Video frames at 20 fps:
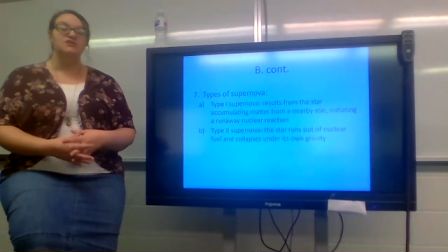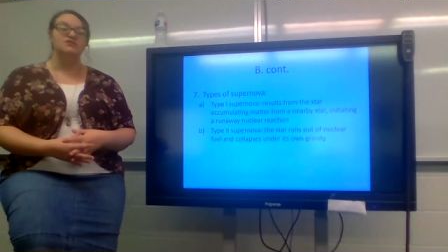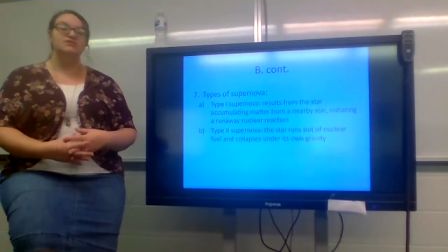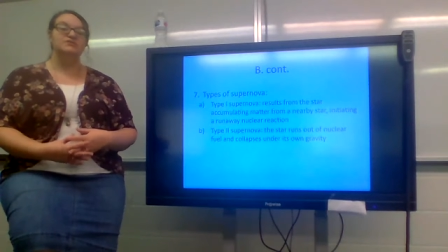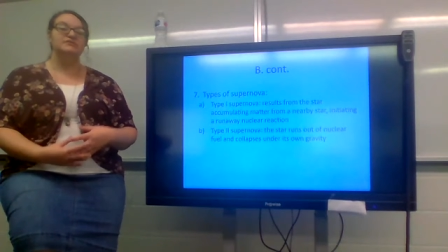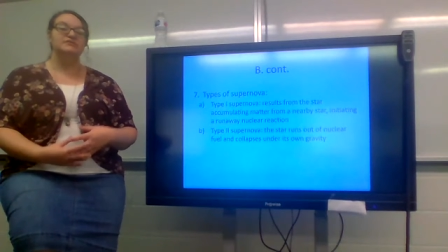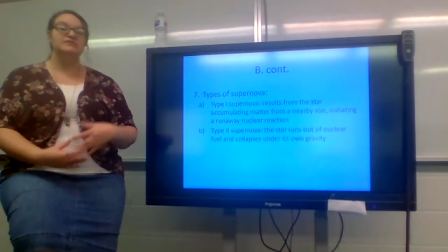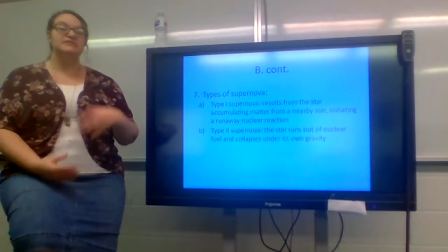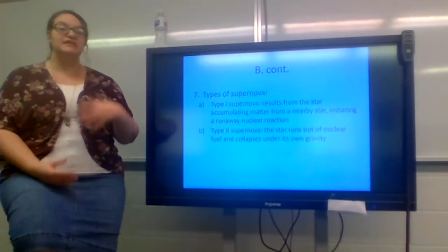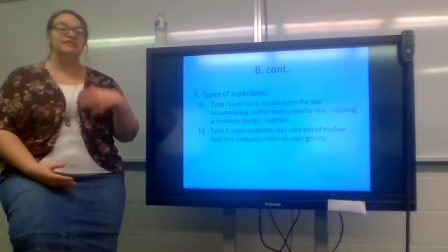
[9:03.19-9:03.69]

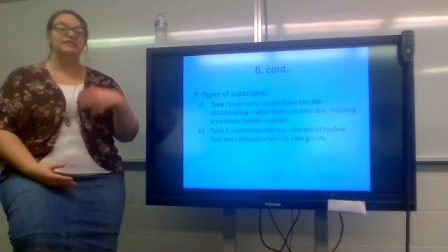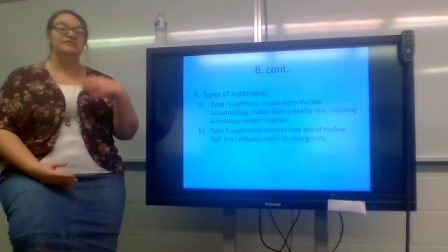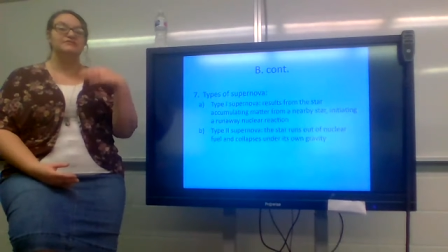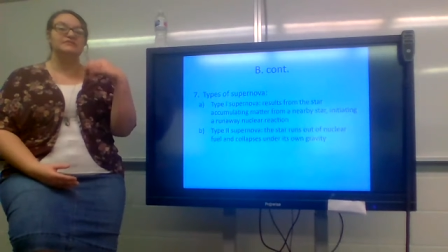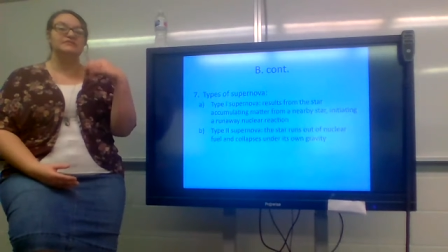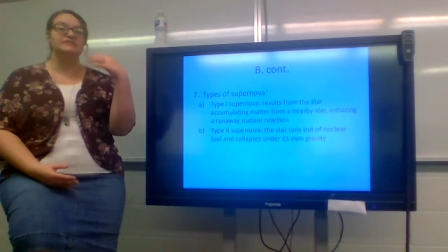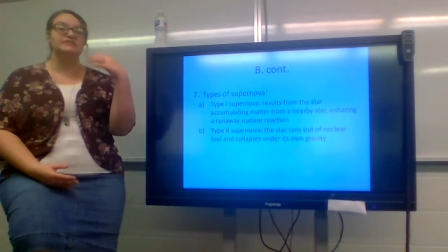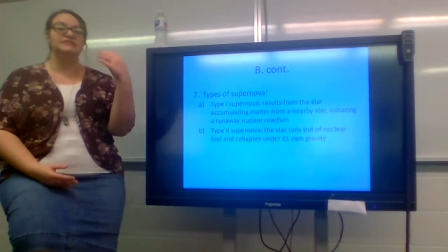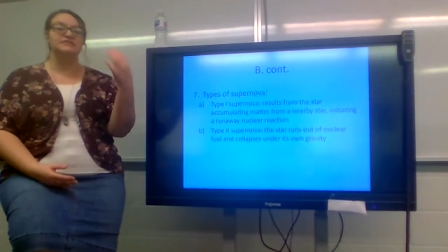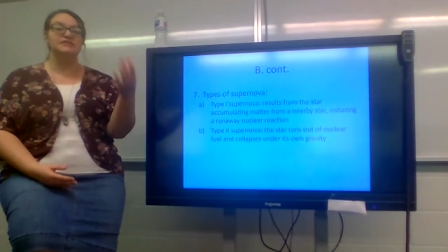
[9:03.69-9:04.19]
So instead of
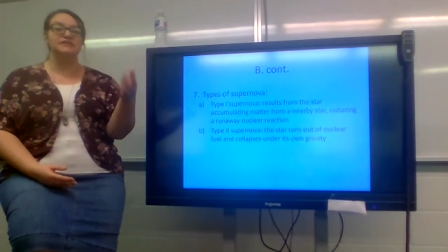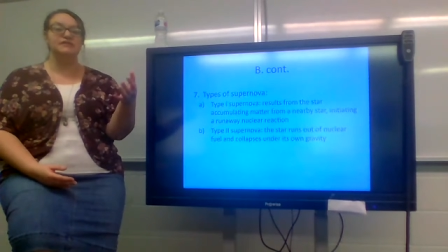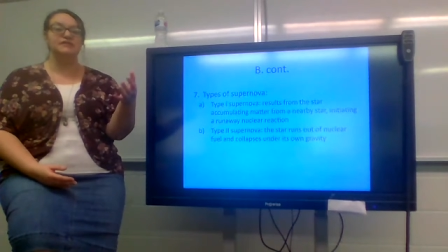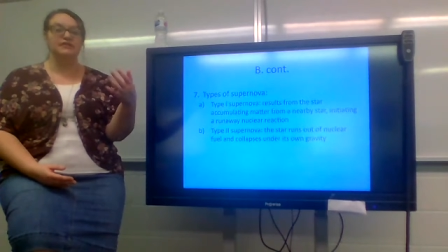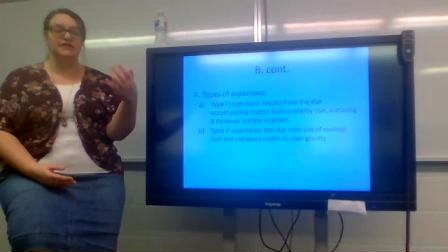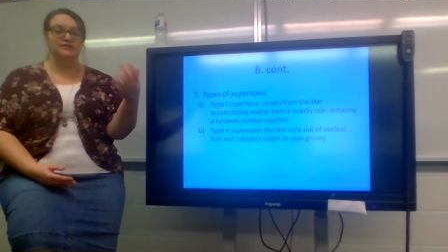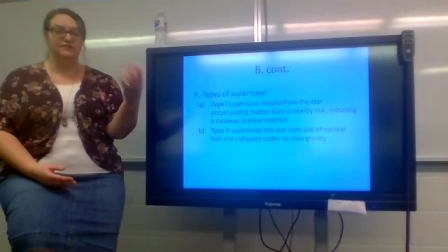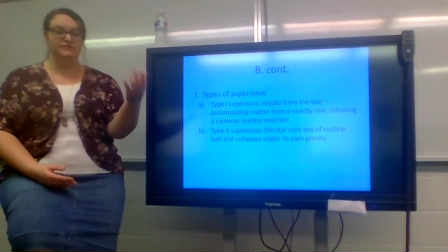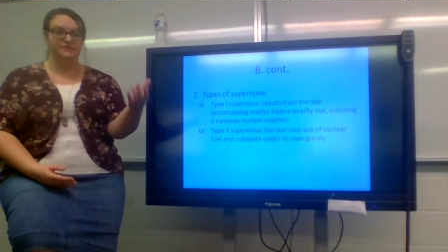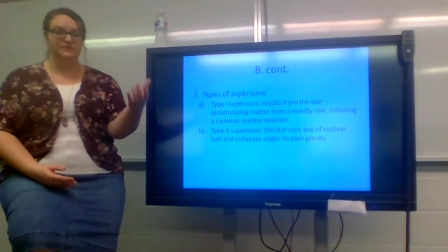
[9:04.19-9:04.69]

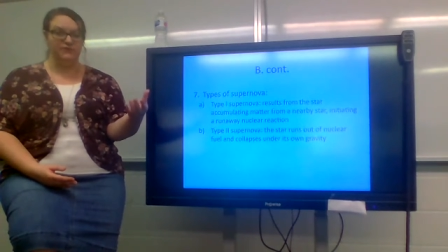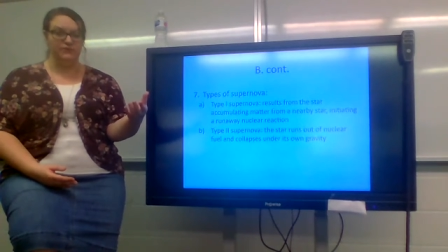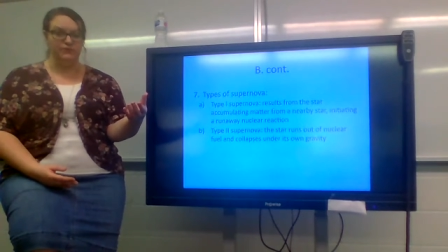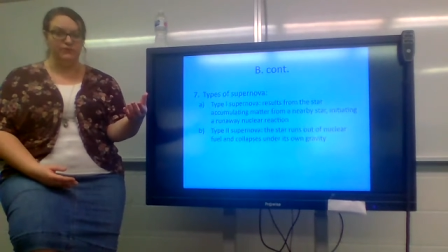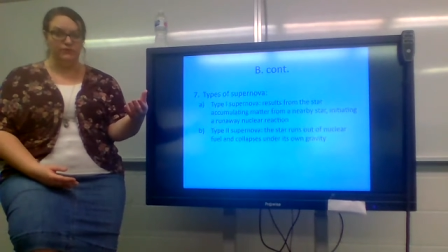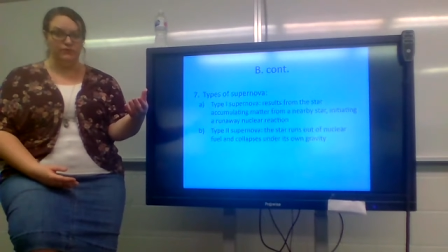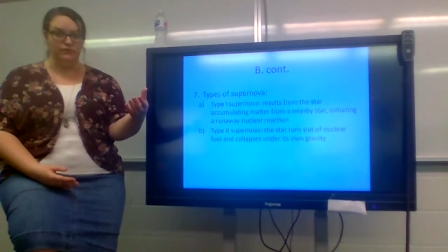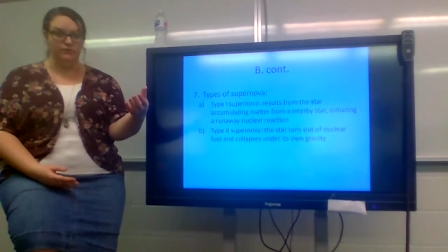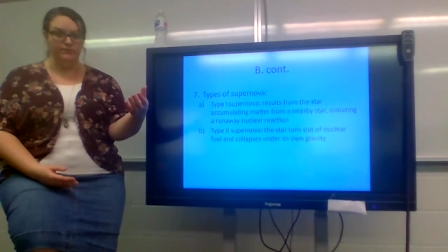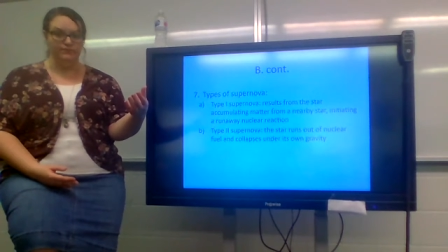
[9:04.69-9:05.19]
stealing
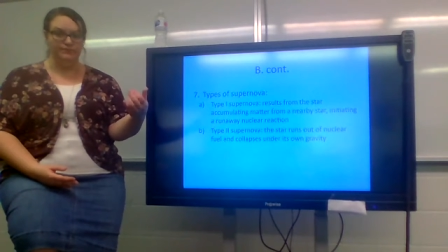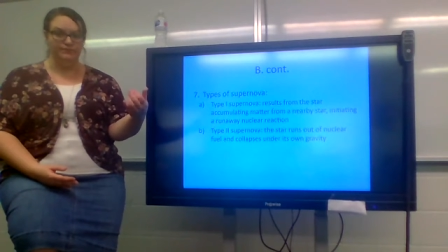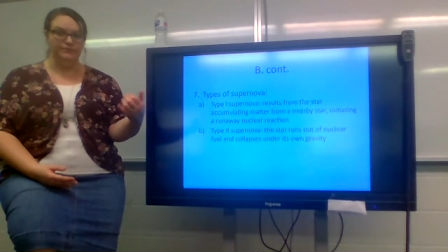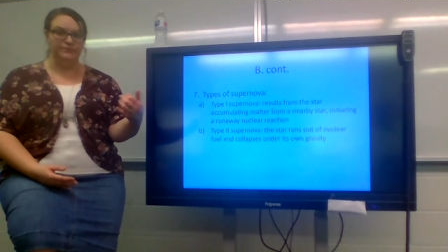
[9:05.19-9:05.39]
fuel